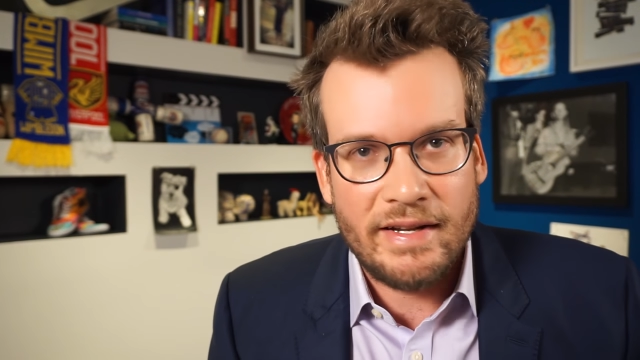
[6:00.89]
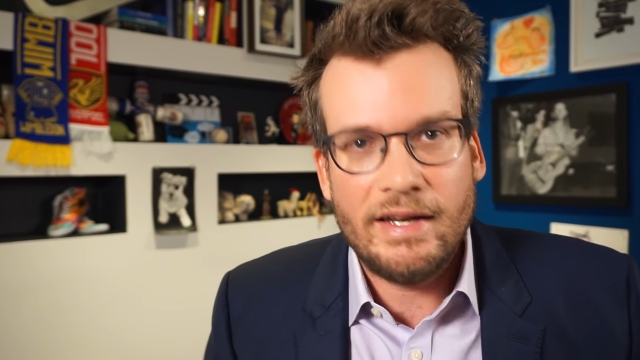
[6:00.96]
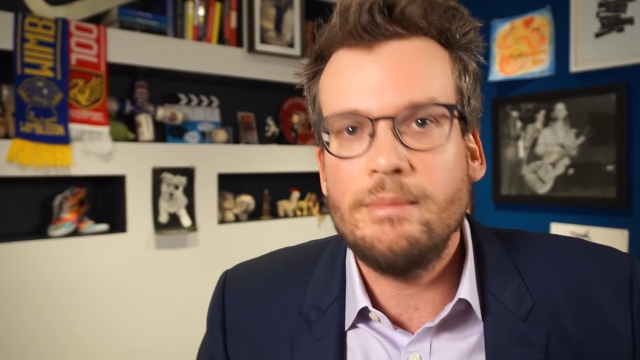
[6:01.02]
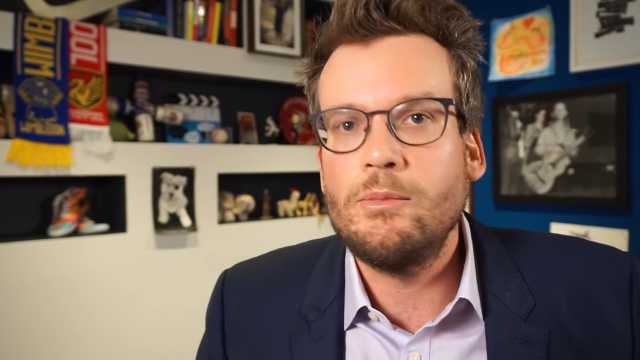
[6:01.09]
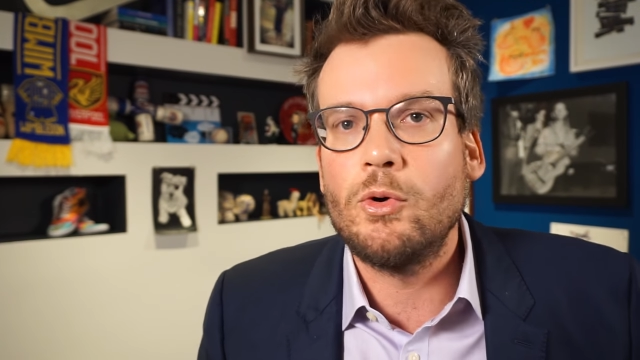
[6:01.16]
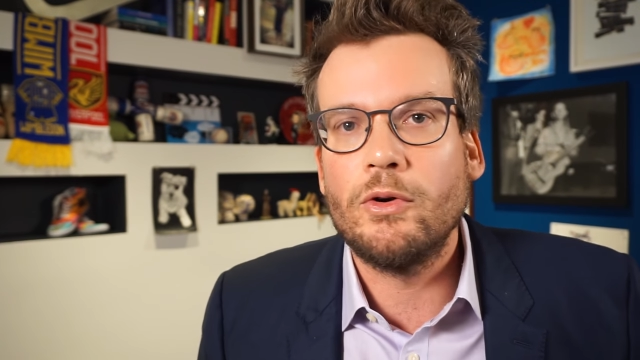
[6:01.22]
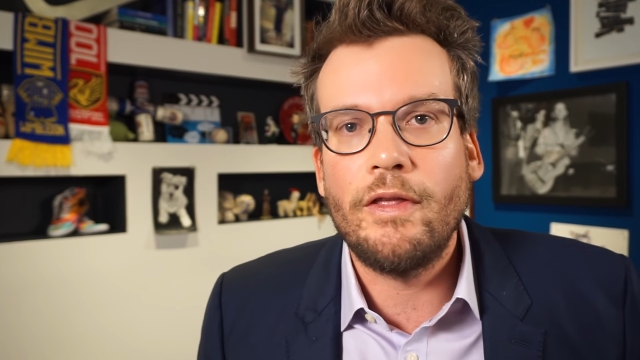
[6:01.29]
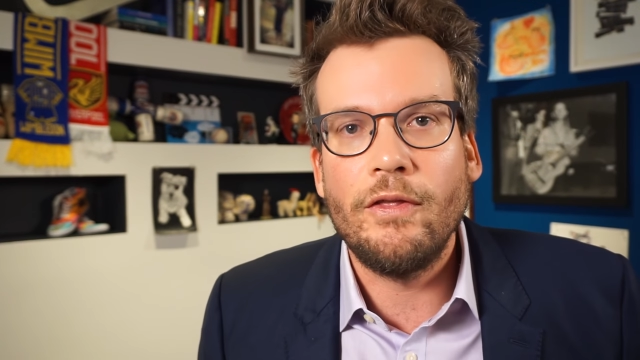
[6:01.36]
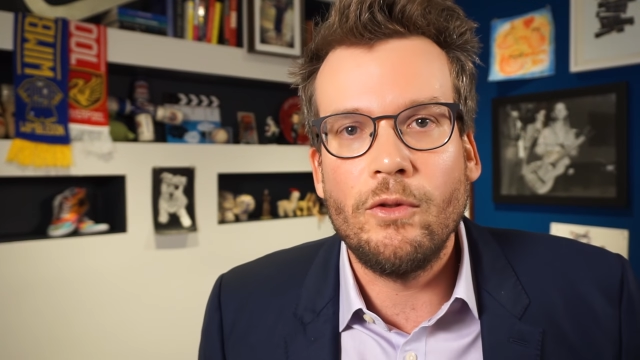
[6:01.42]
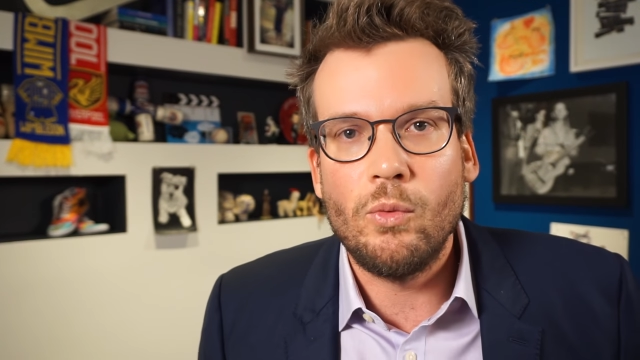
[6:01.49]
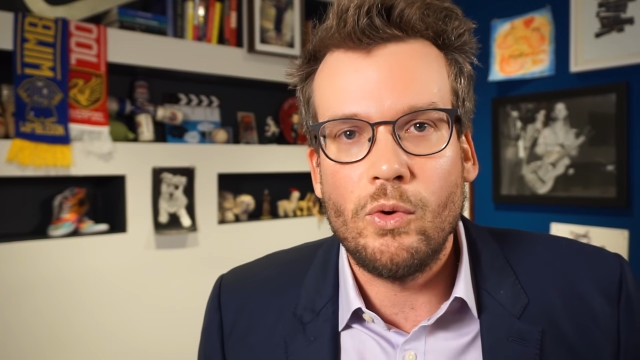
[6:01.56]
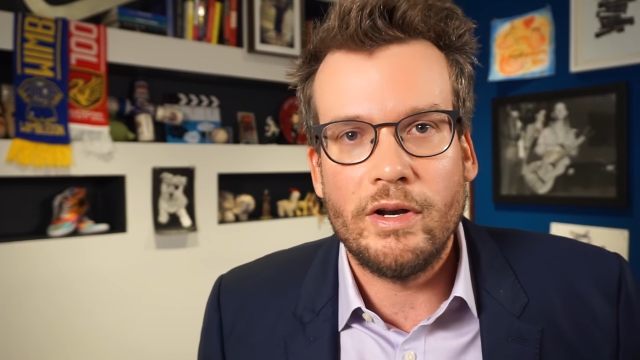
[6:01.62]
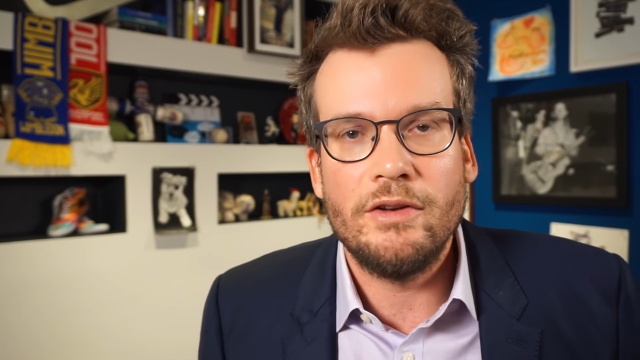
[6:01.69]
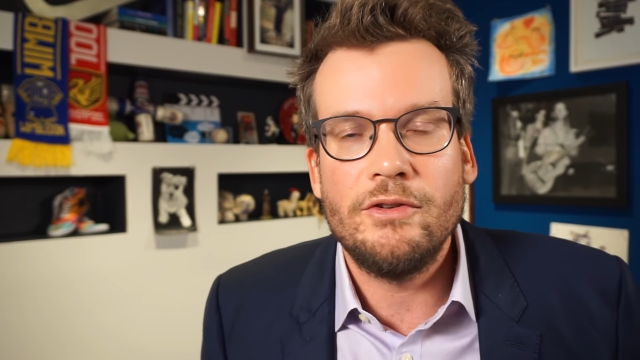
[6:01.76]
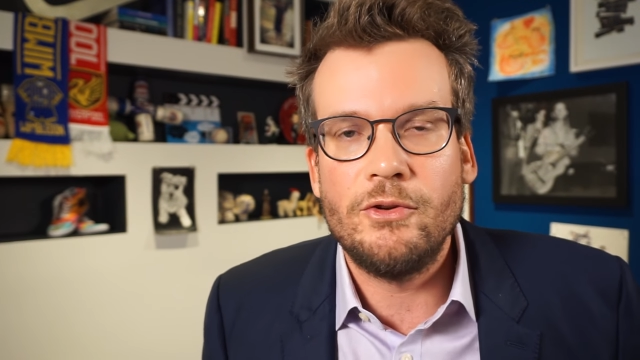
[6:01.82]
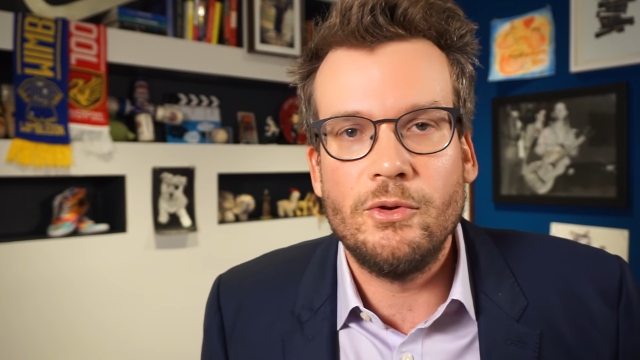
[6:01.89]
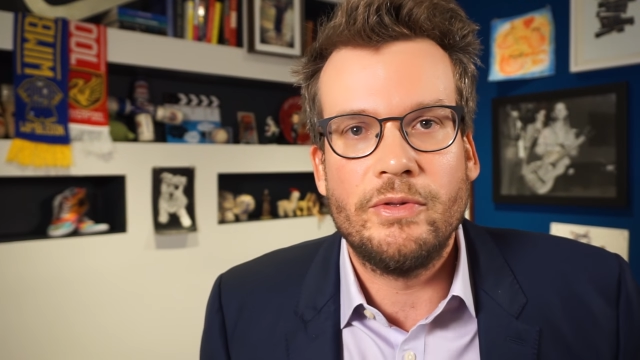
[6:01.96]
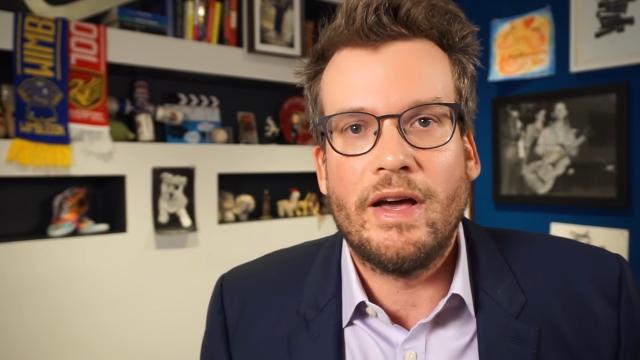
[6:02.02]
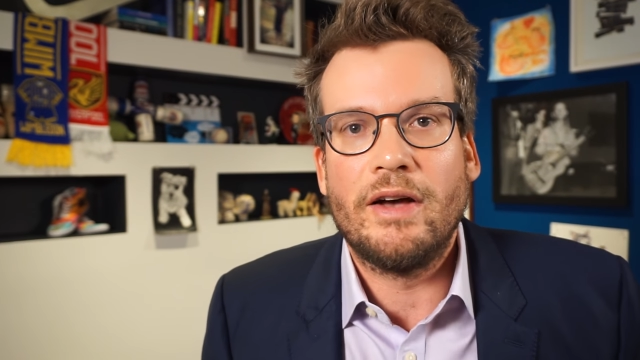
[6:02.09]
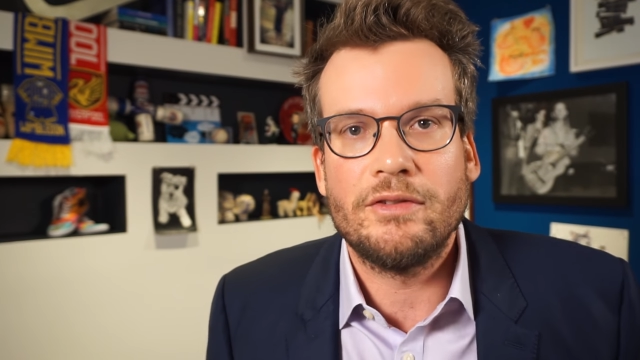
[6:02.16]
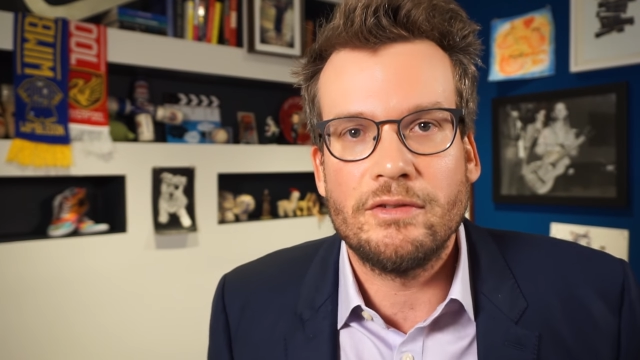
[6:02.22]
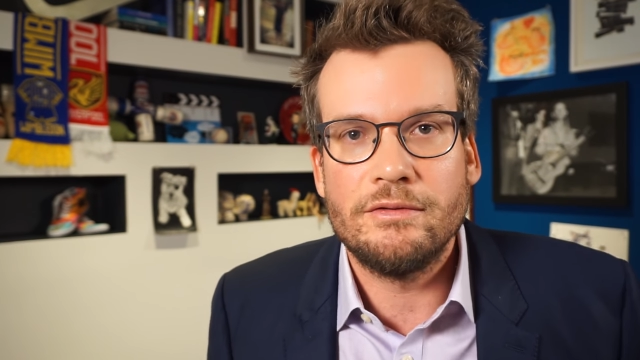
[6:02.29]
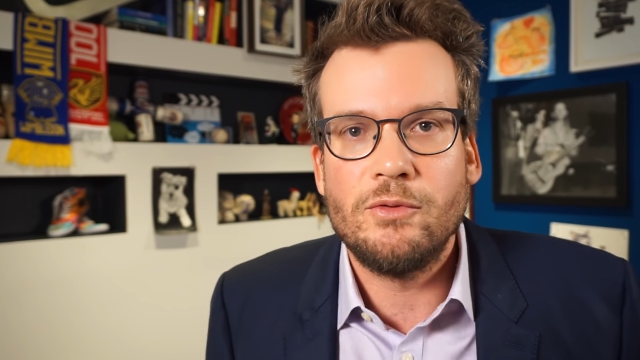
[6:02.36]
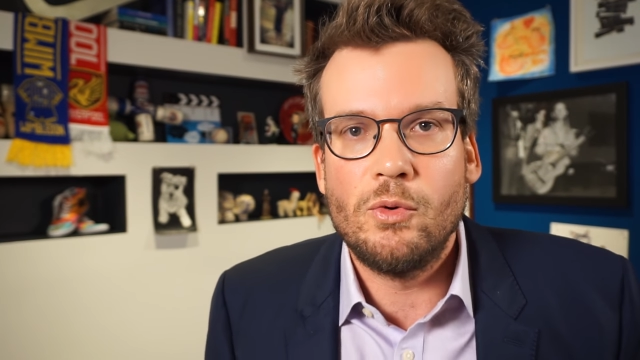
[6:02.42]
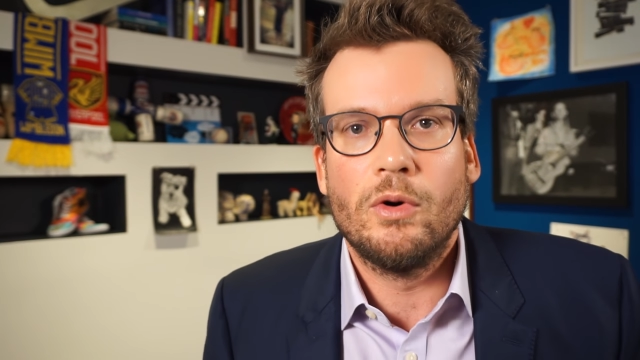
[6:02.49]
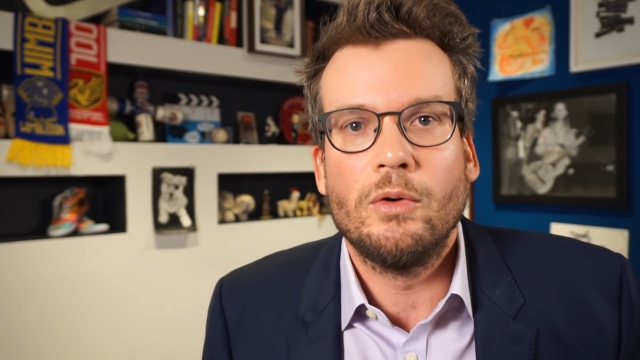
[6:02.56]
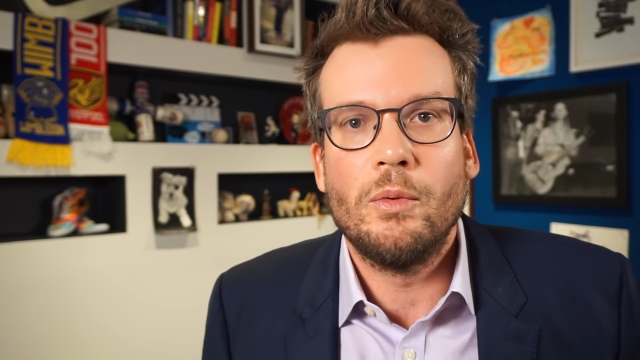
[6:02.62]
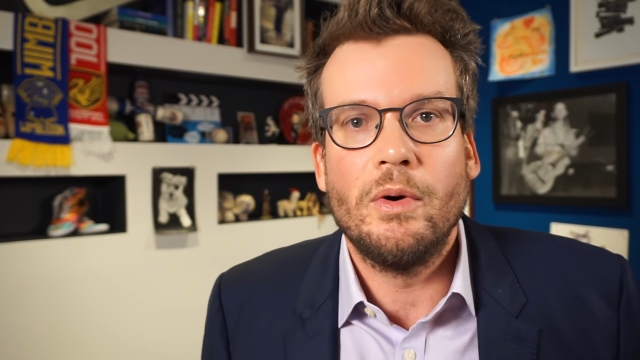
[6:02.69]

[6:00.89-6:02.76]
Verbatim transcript: any more than the one in two thousand four